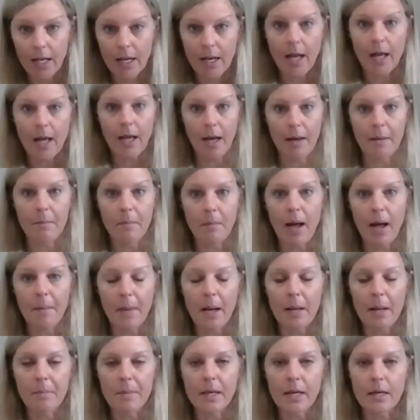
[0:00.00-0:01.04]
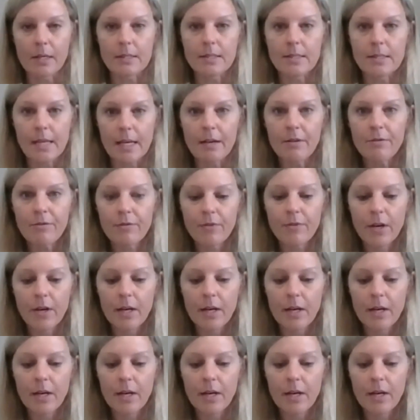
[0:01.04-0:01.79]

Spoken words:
and I might be unsafe.